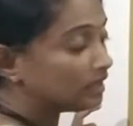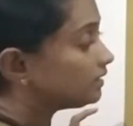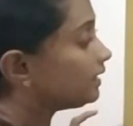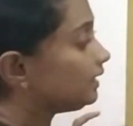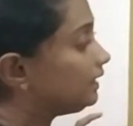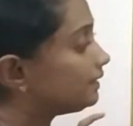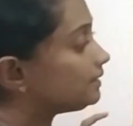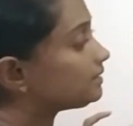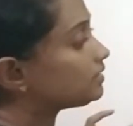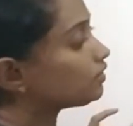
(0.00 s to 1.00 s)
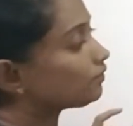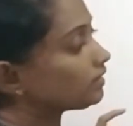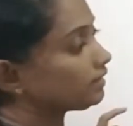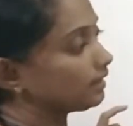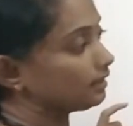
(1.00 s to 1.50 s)
the intensity of
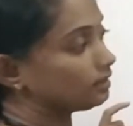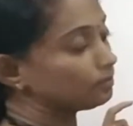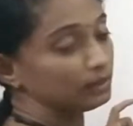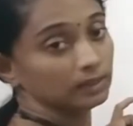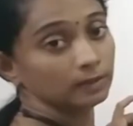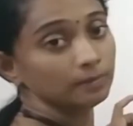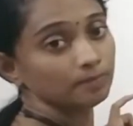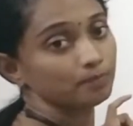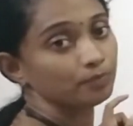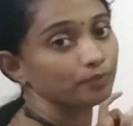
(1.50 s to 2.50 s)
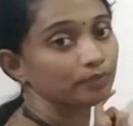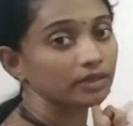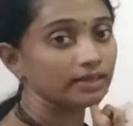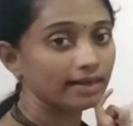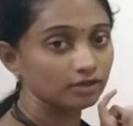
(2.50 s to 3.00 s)
the color become
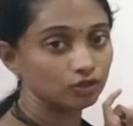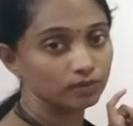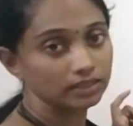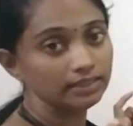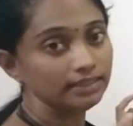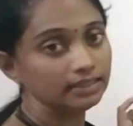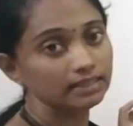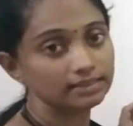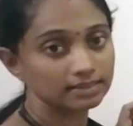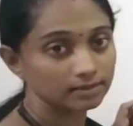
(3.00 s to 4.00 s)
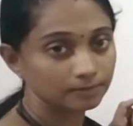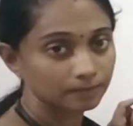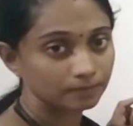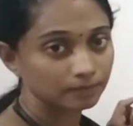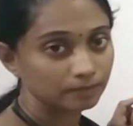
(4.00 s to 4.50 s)
gradually decreased.
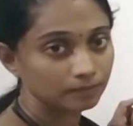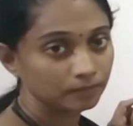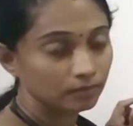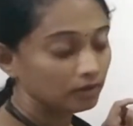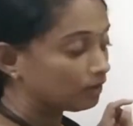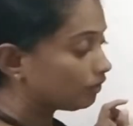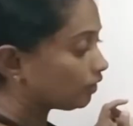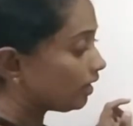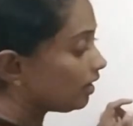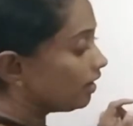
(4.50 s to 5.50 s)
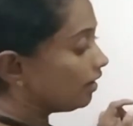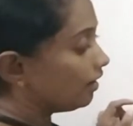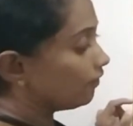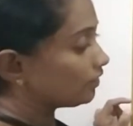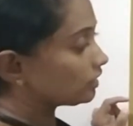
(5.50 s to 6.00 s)

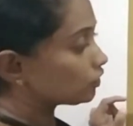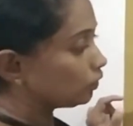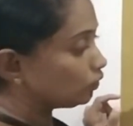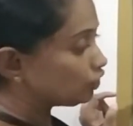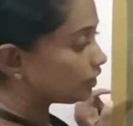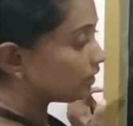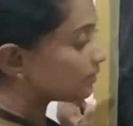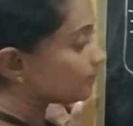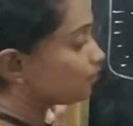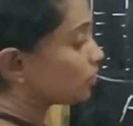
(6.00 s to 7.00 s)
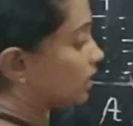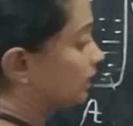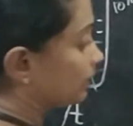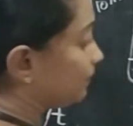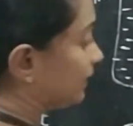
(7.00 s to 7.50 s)
Okay, when the solution is
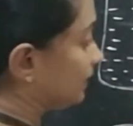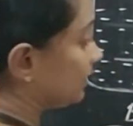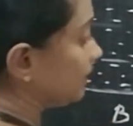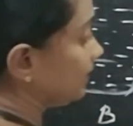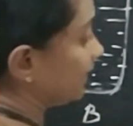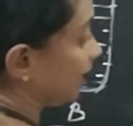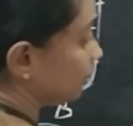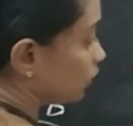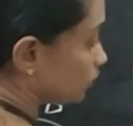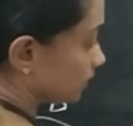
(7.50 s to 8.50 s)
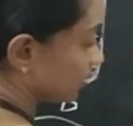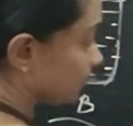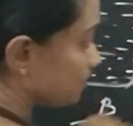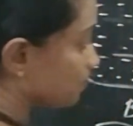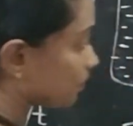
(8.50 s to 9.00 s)
repeatedly diluted,
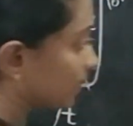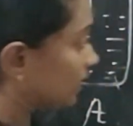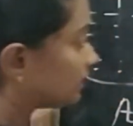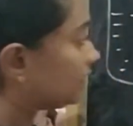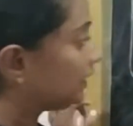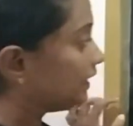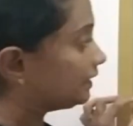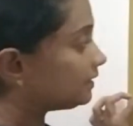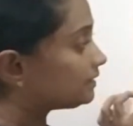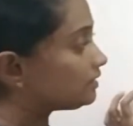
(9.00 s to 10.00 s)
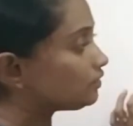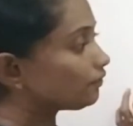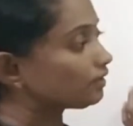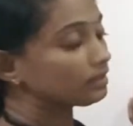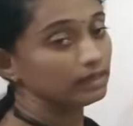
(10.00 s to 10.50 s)
the intensity
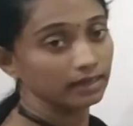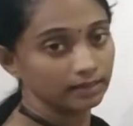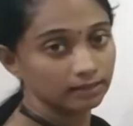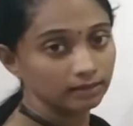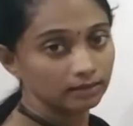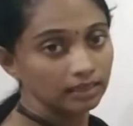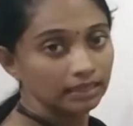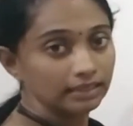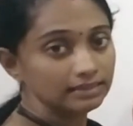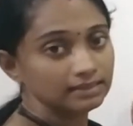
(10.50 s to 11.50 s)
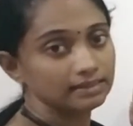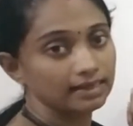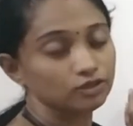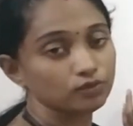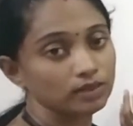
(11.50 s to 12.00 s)
of the color is
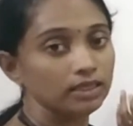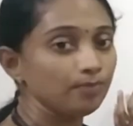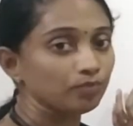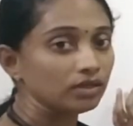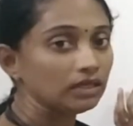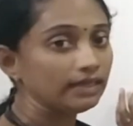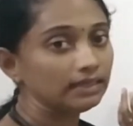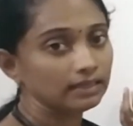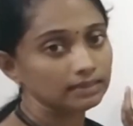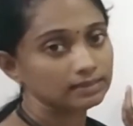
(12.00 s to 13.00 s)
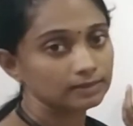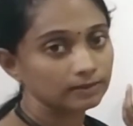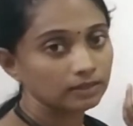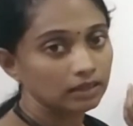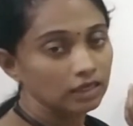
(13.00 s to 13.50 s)
gradually decreased.
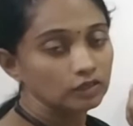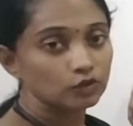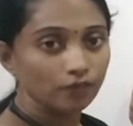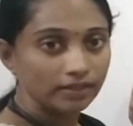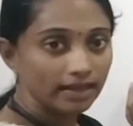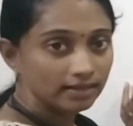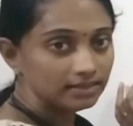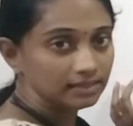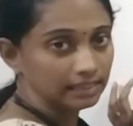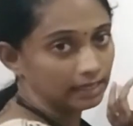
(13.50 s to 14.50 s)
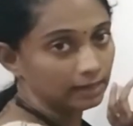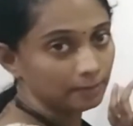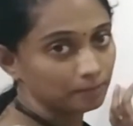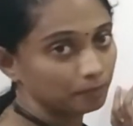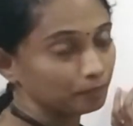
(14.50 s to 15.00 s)
So we can say